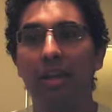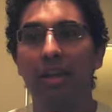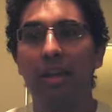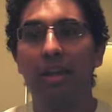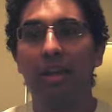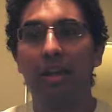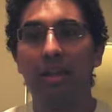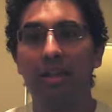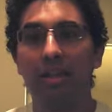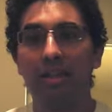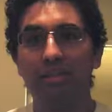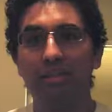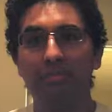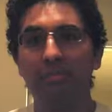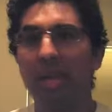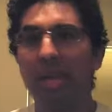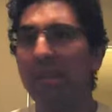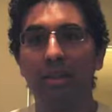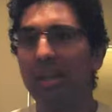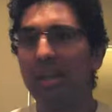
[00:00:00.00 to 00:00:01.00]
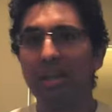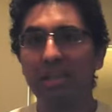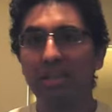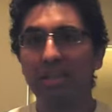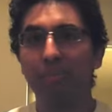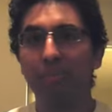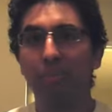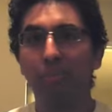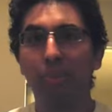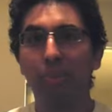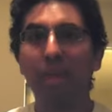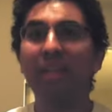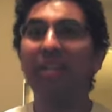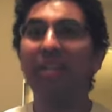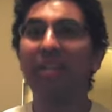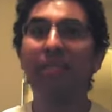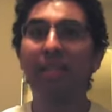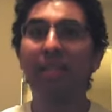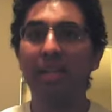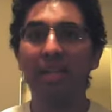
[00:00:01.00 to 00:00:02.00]
I'm not going to break
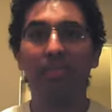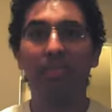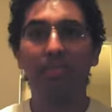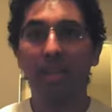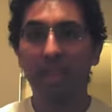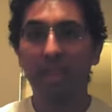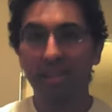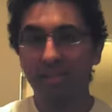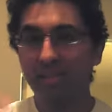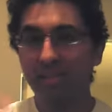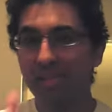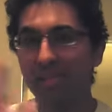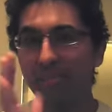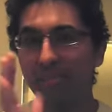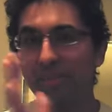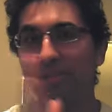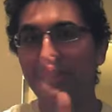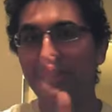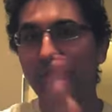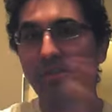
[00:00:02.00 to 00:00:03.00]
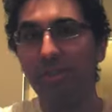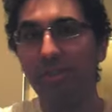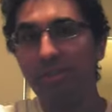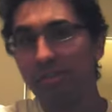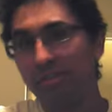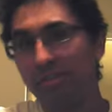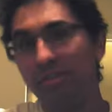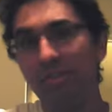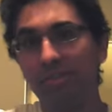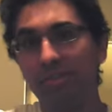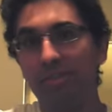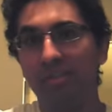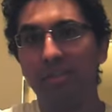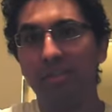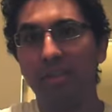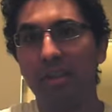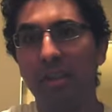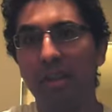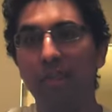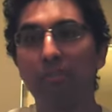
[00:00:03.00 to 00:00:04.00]
them down by TV
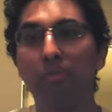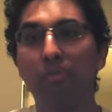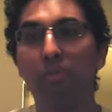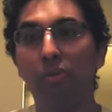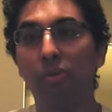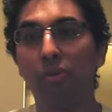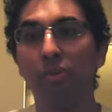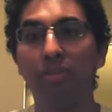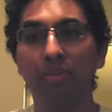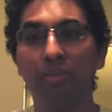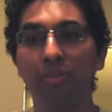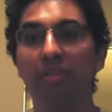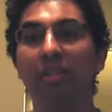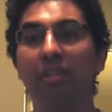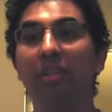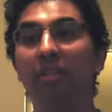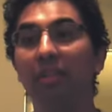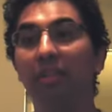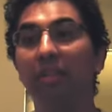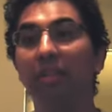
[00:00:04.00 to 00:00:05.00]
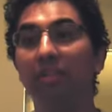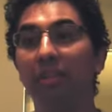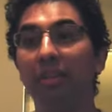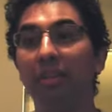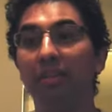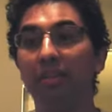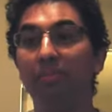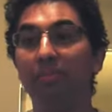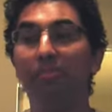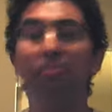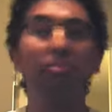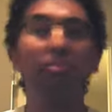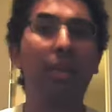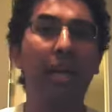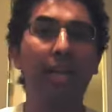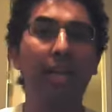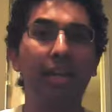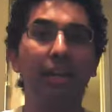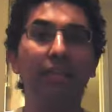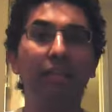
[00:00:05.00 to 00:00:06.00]
series. I'm more just going to talk about them
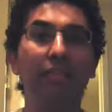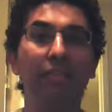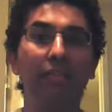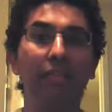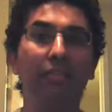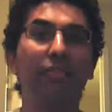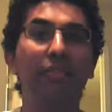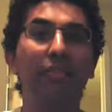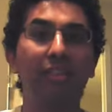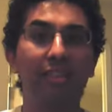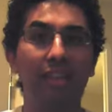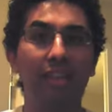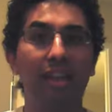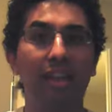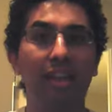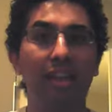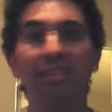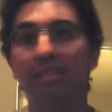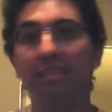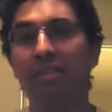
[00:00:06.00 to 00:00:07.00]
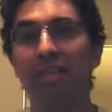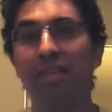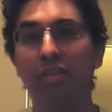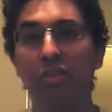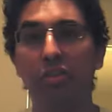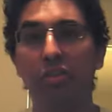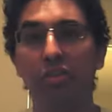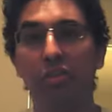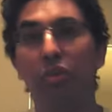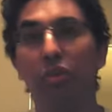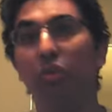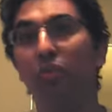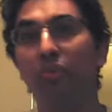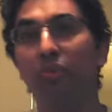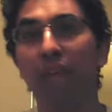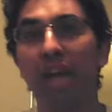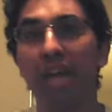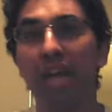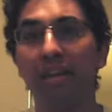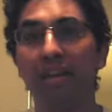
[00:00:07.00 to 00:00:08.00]
by different sizes that you'll
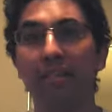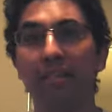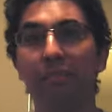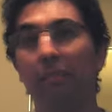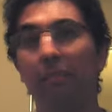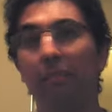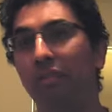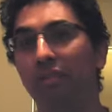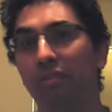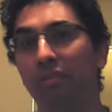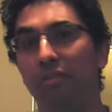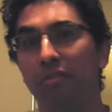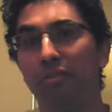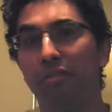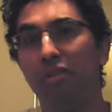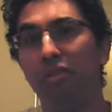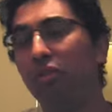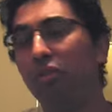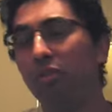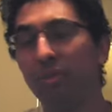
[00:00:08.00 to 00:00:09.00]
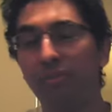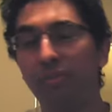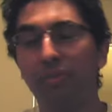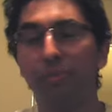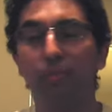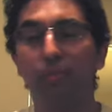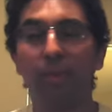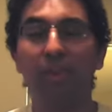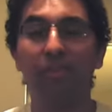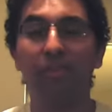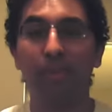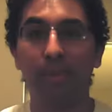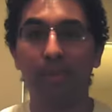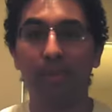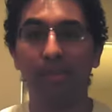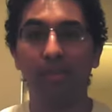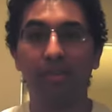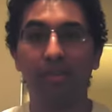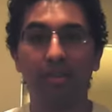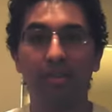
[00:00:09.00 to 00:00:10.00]
find, as well as different price
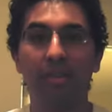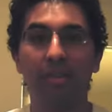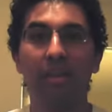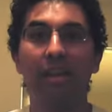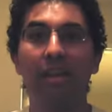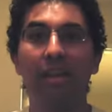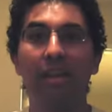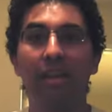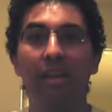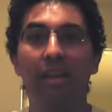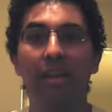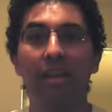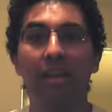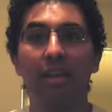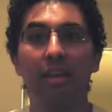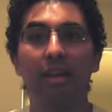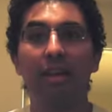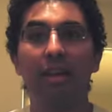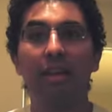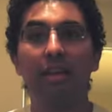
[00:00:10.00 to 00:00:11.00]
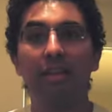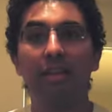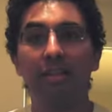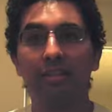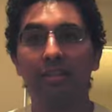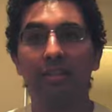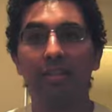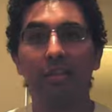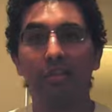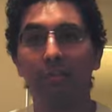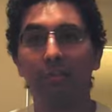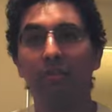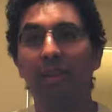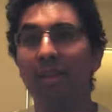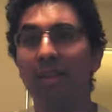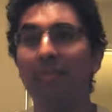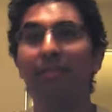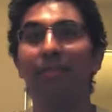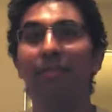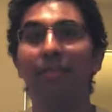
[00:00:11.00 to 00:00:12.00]
ranges. Because I know
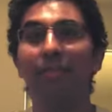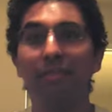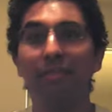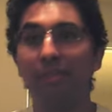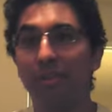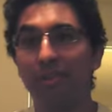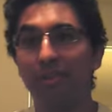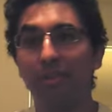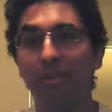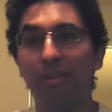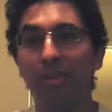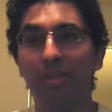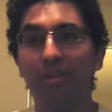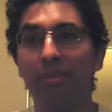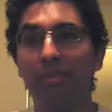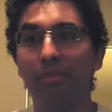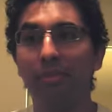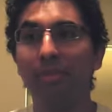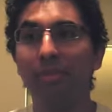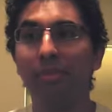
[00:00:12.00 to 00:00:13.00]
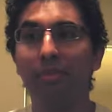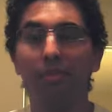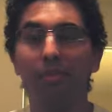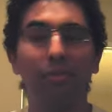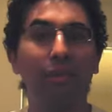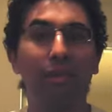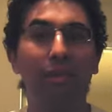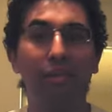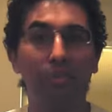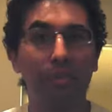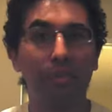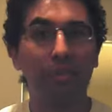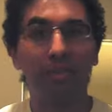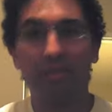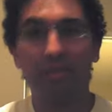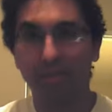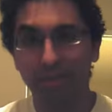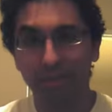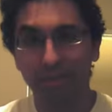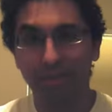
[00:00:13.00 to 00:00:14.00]
times are tough for everyone, but everyone
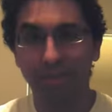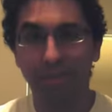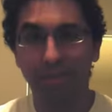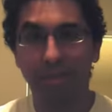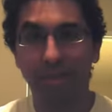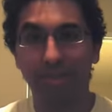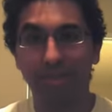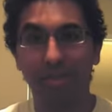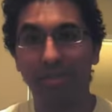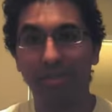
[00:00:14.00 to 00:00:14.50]
still needs a hobby.